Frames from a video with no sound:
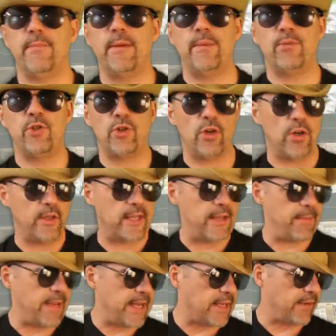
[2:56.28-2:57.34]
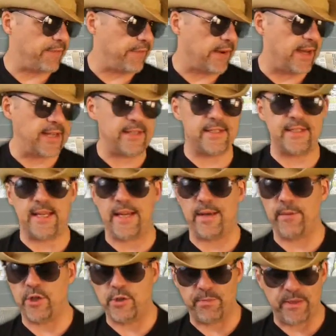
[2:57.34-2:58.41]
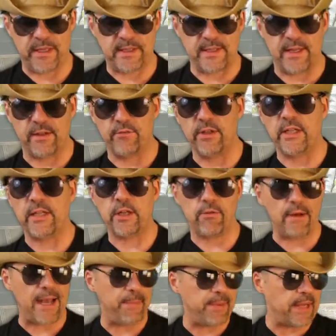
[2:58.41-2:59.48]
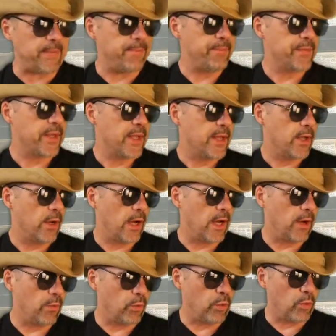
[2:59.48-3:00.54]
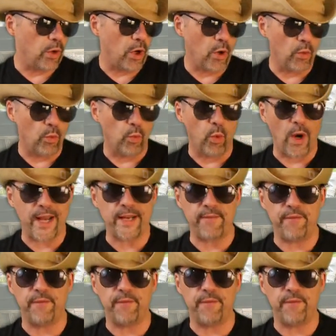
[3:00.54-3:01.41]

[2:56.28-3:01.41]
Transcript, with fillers: I mean, I'm sure they make a fine sandwich, but it's on um, really crappy uh, white